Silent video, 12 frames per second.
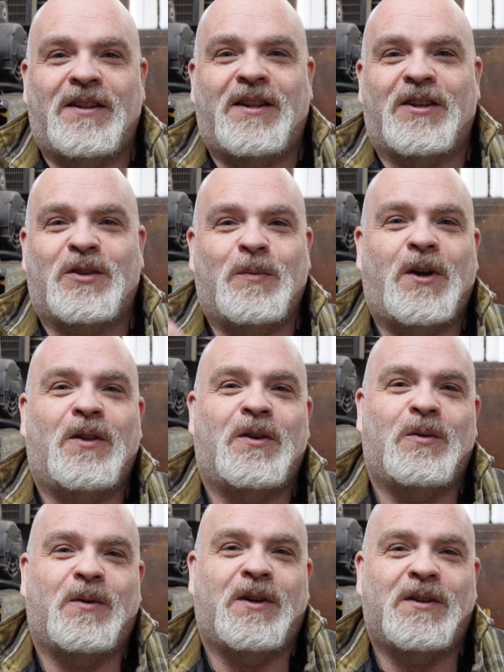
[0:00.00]
the
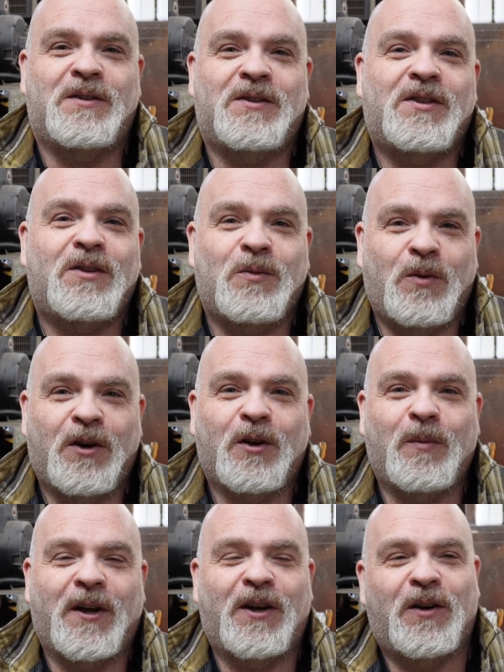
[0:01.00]
smaller ones
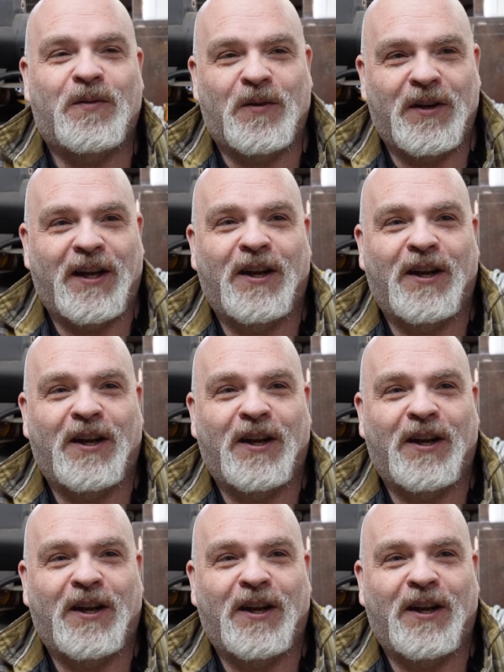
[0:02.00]
work better for